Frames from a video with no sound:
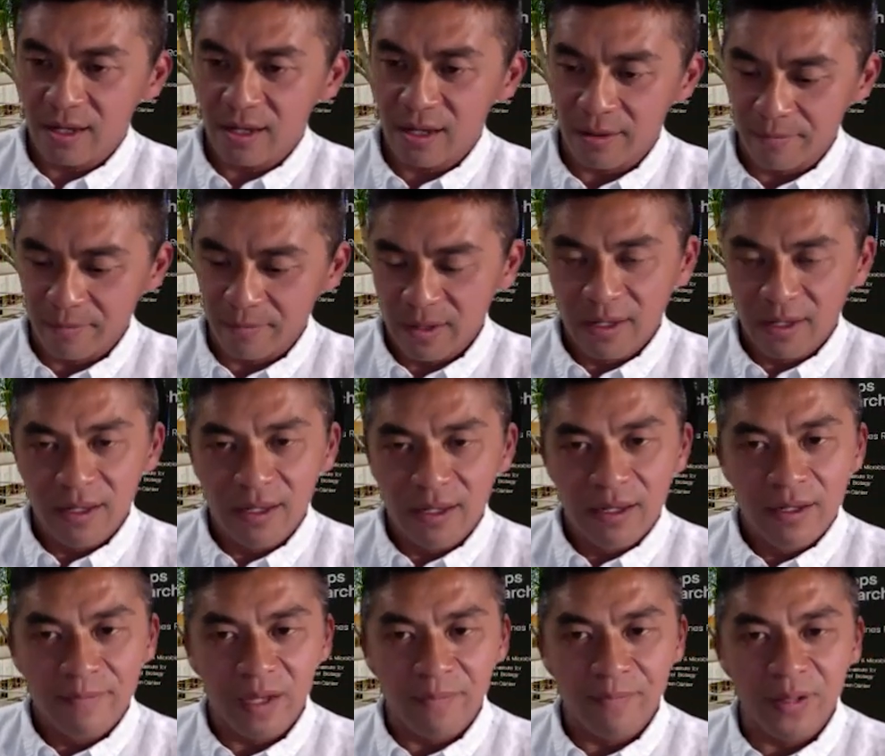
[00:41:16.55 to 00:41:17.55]
Um,
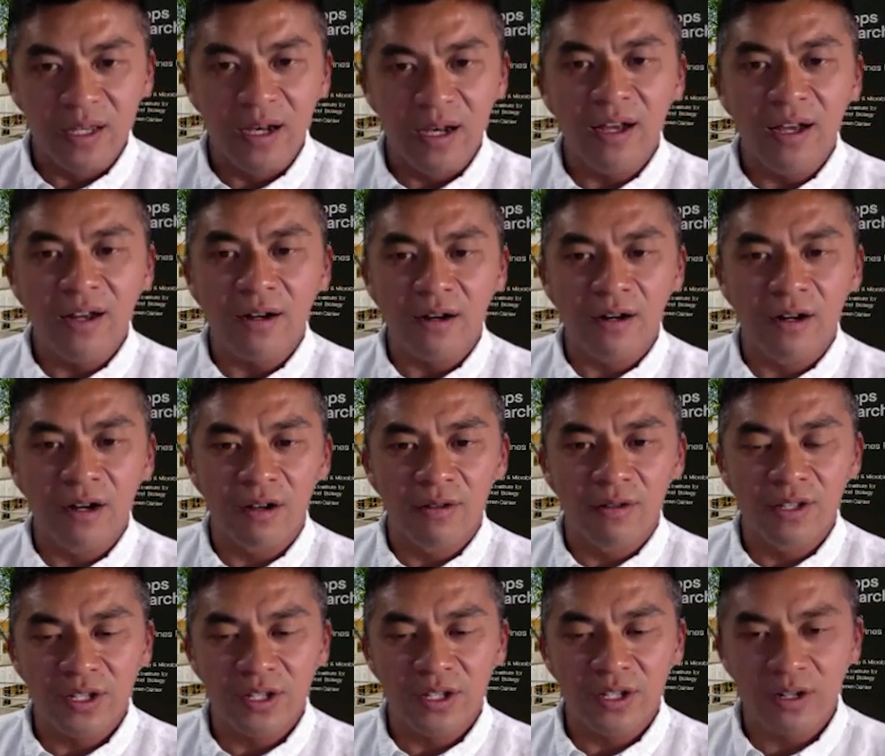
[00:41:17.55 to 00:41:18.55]
but beyond our
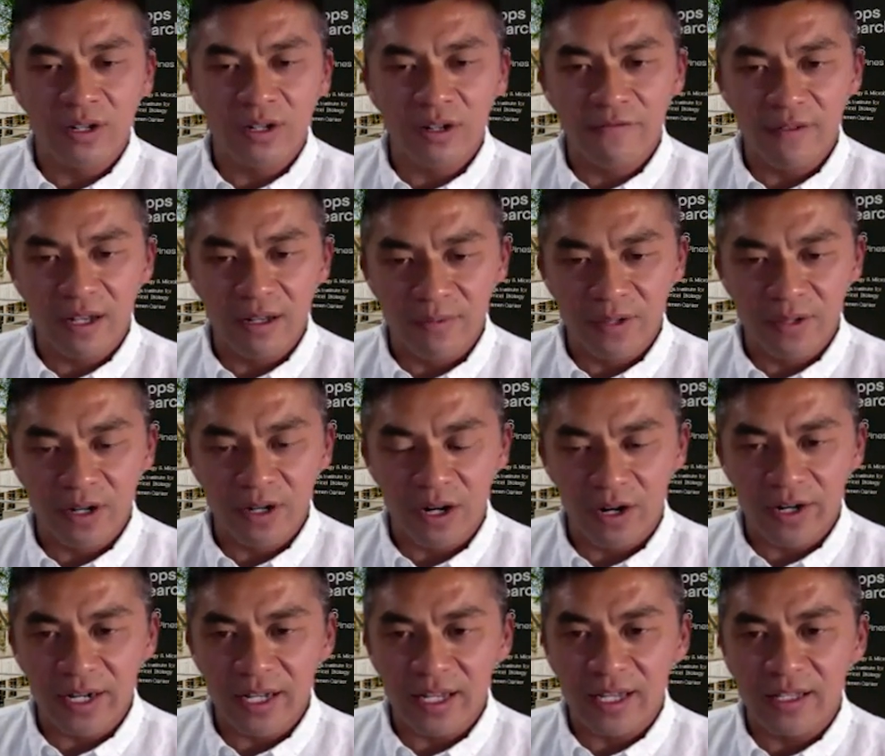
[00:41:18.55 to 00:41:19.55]
own sort of um,
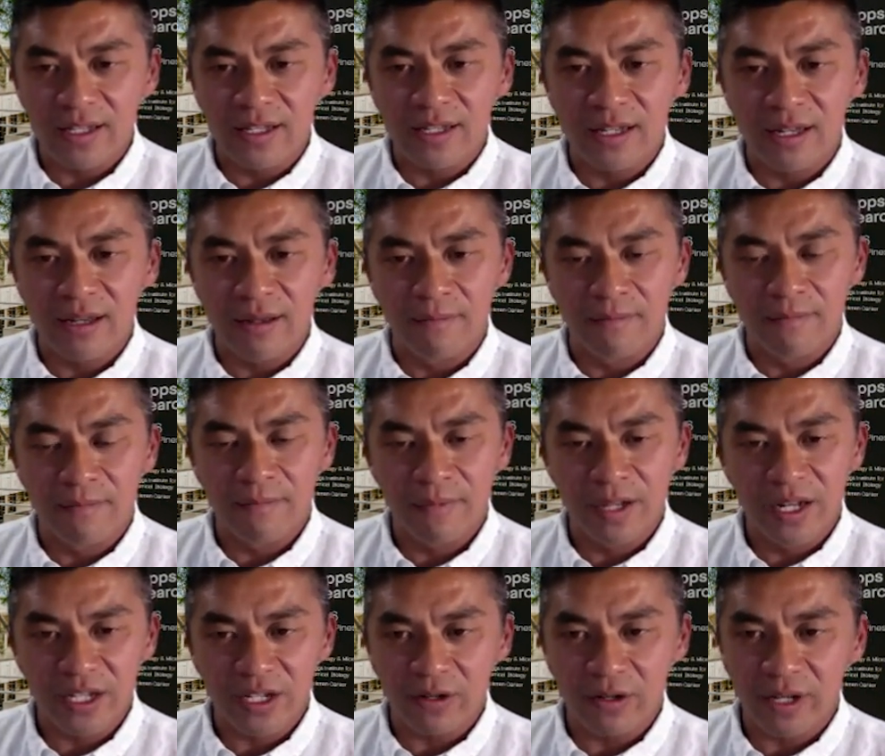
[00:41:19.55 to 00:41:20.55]
targeted um,
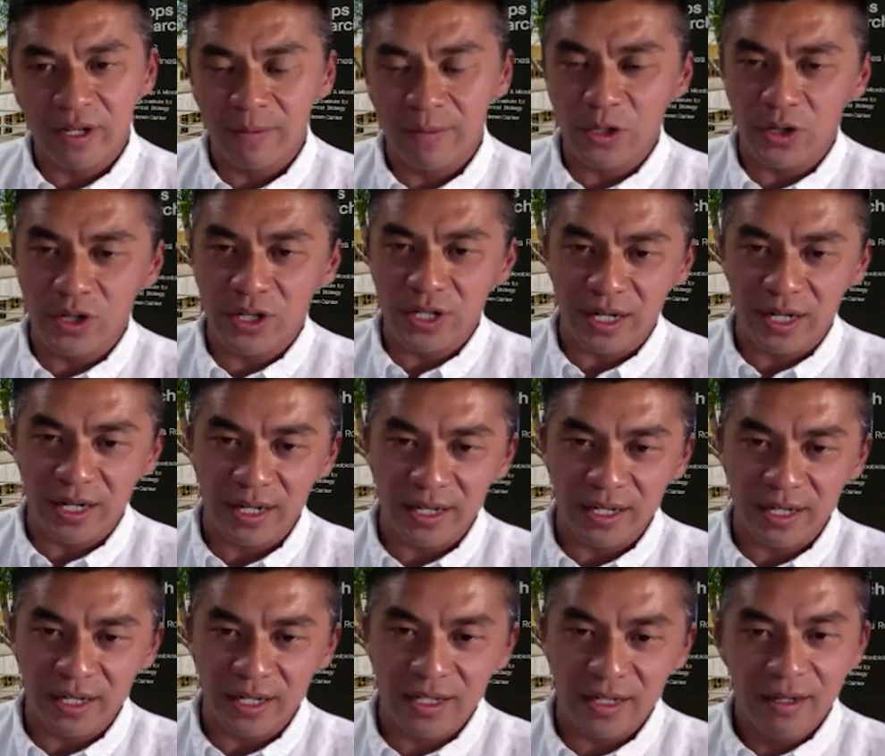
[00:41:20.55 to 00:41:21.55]
medicinal chemistry
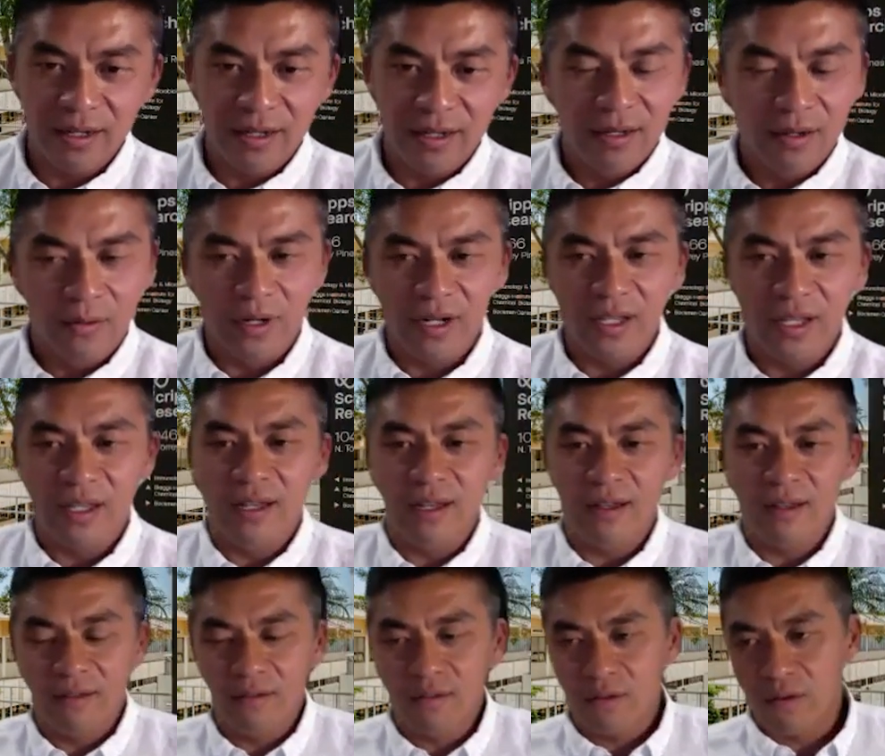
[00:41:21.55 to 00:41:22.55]
studies, one of
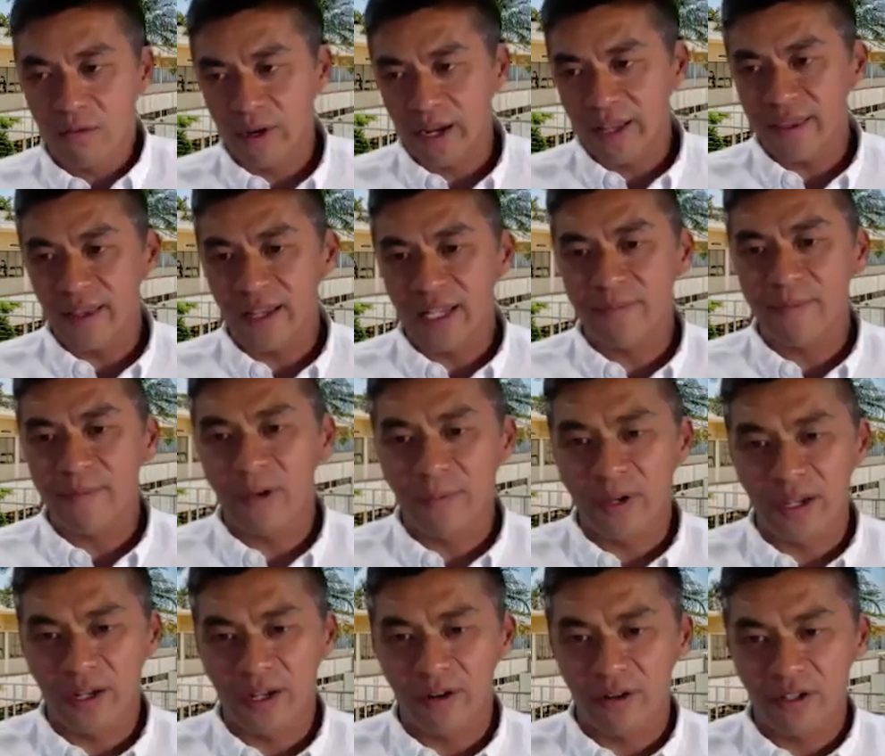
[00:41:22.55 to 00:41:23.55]
the great things about
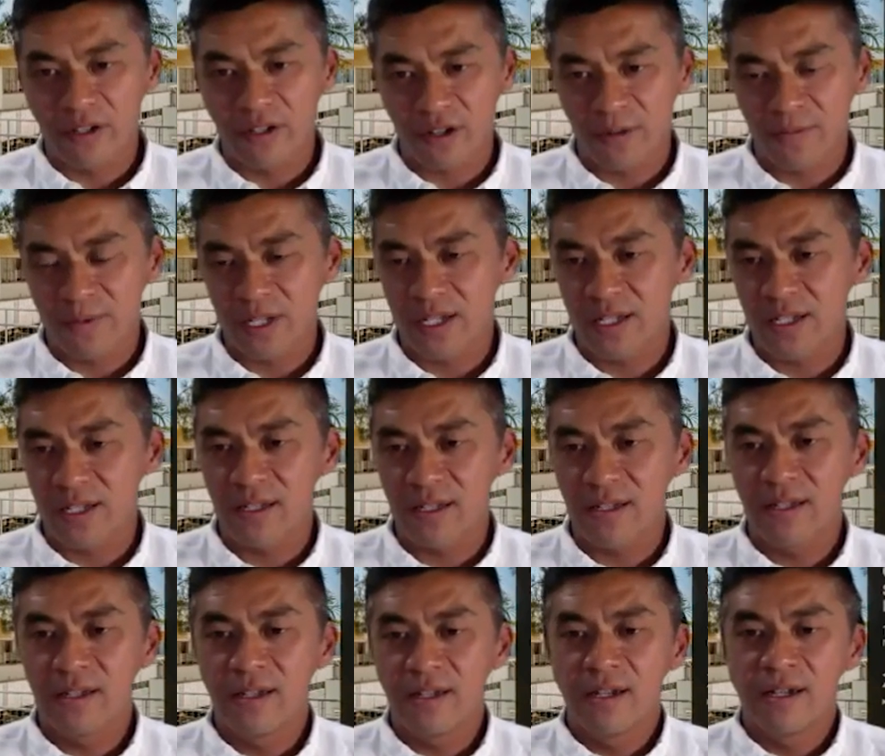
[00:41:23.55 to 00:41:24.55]
being here at Scripps
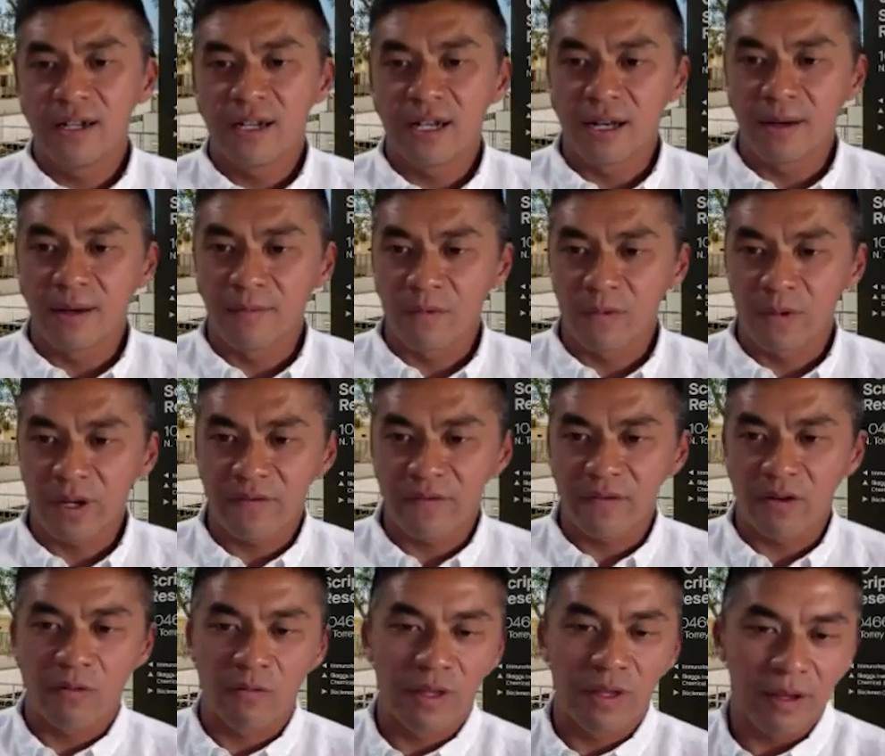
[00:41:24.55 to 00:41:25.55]
is Um, we have
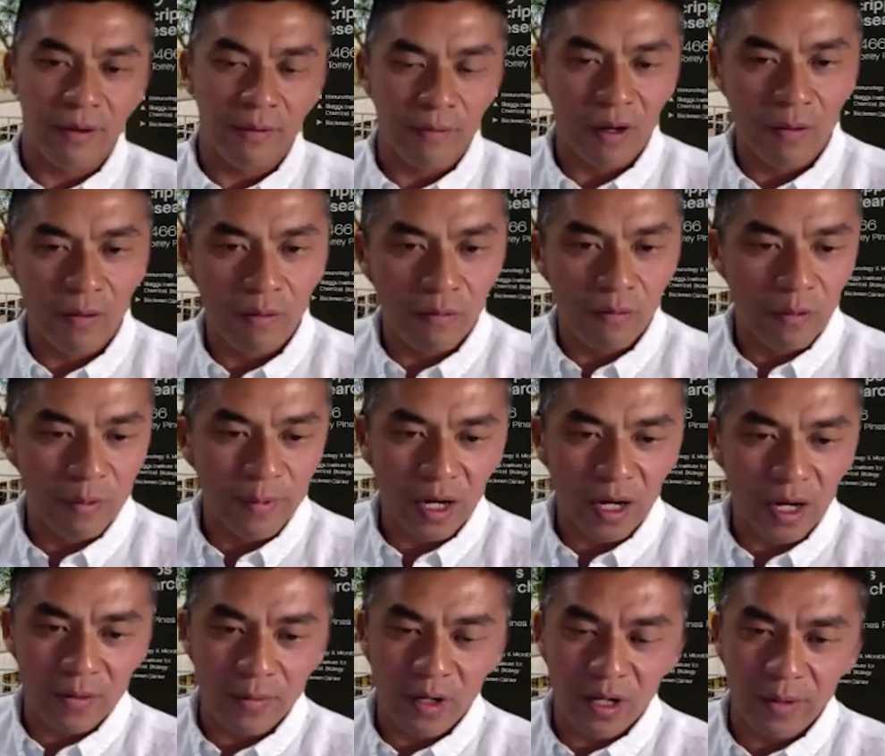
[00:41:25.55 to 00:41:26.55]
a really
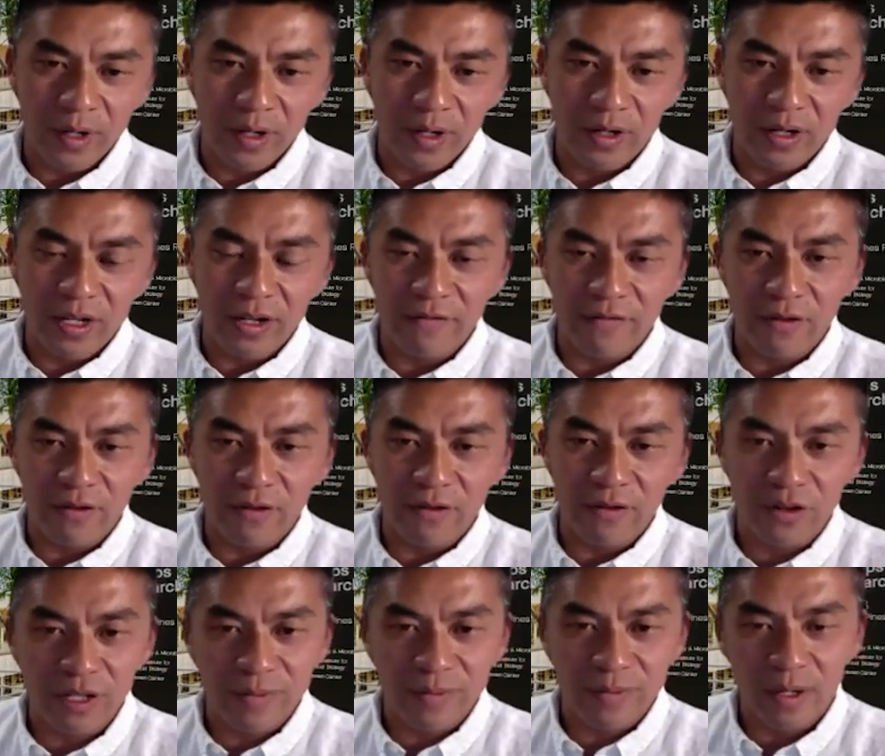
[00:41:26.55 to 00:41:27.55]
remarkable community for
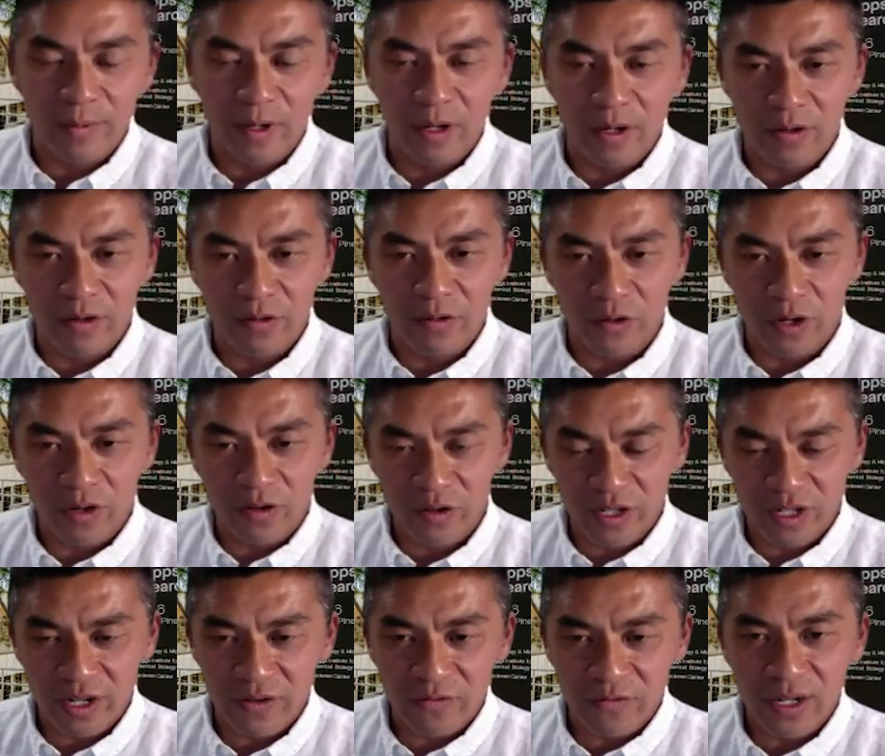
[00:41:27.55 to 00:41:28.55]
doing small molecule drug
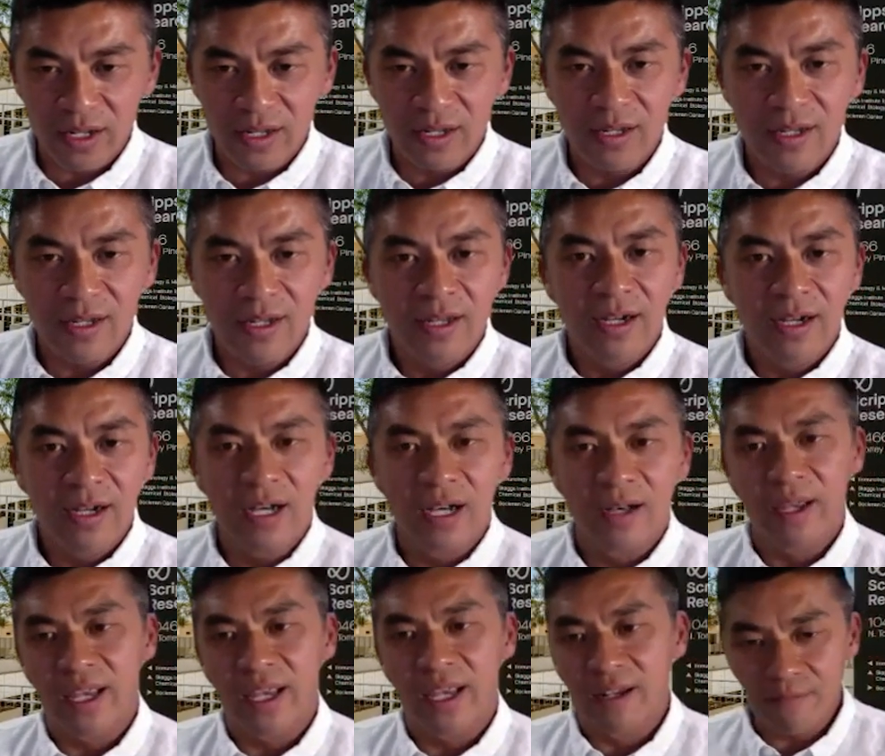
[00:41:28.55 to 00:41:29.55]
discovery.
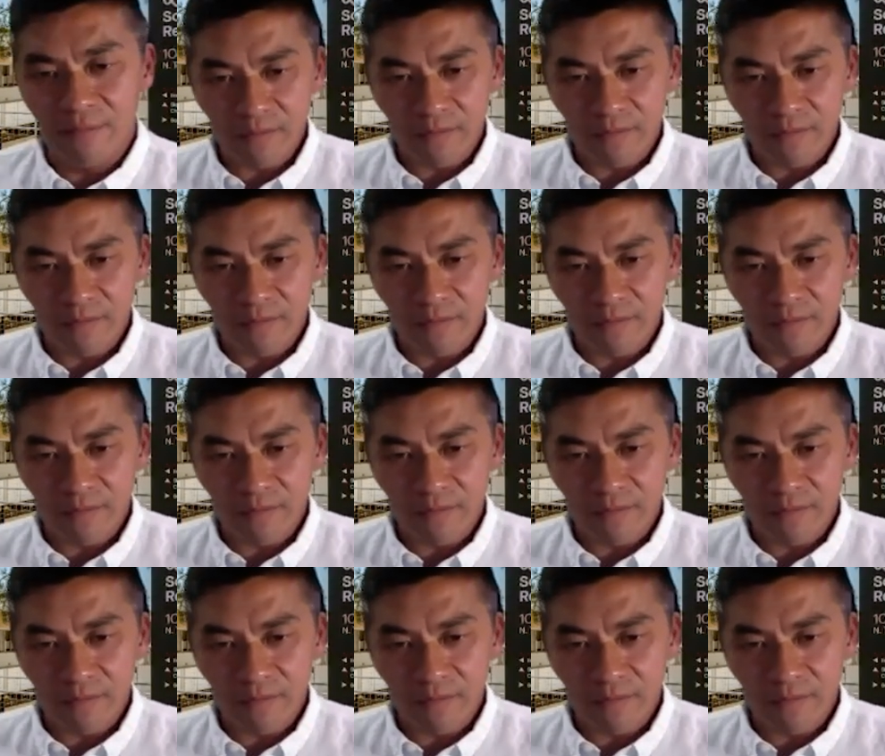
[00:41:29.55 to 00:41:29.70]
Uh, and